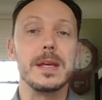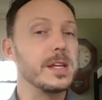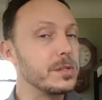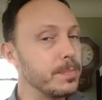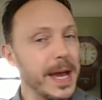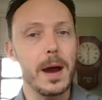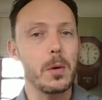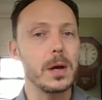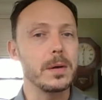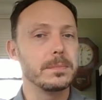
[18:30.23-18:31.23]
is
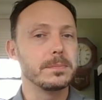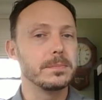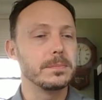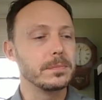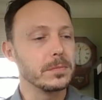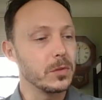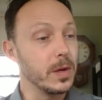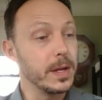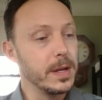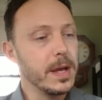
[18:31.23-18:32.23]
power.
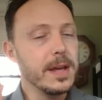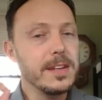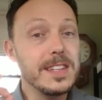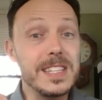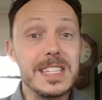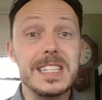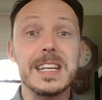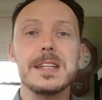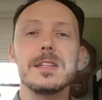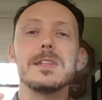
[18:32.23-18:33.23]
Right?
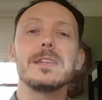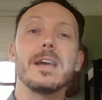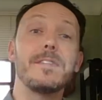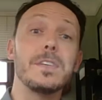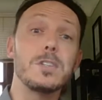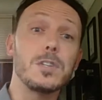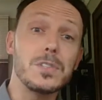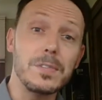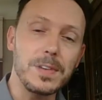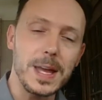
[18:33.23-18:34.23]
Distinct
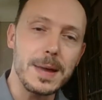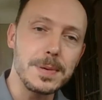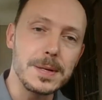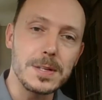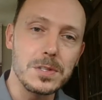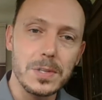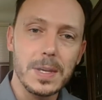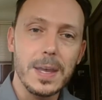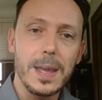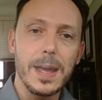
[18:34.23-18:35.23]
definitions of happiness
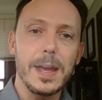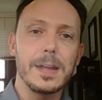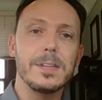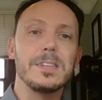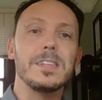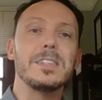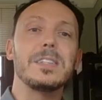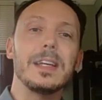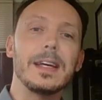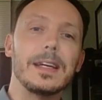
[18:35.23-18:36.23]
and
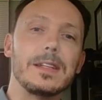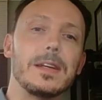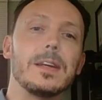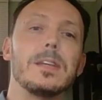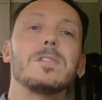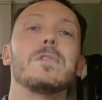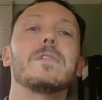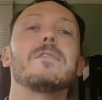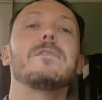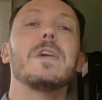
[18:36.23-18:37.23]
distinct
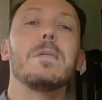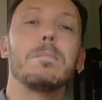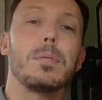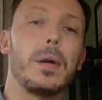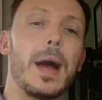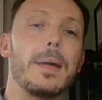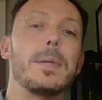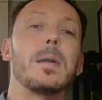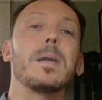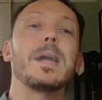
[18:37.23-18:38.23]
sort of
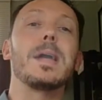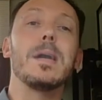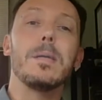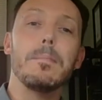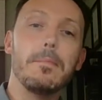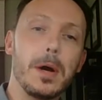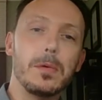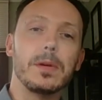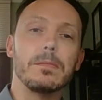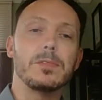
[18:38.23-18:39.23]
primary
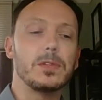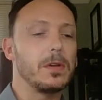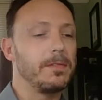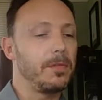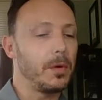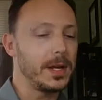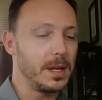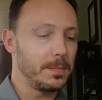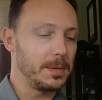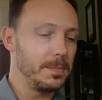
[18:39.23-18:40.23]
motives for
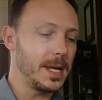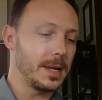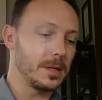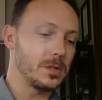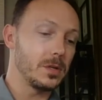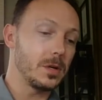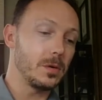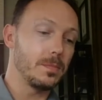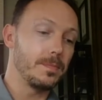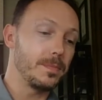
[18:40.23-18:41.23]
human beings.
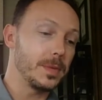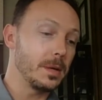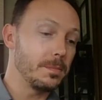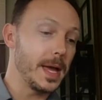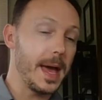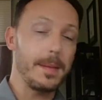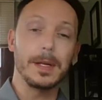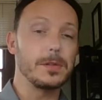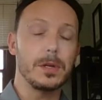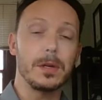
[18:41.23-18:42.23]
So,
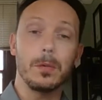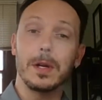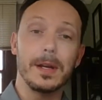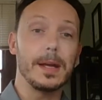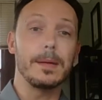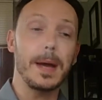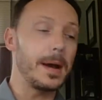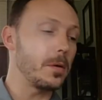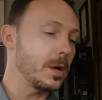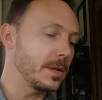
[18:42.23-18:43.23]
happiness on the one hand,
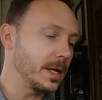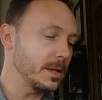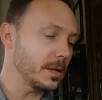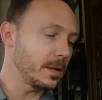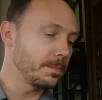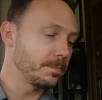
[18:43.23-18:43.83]
power on the other.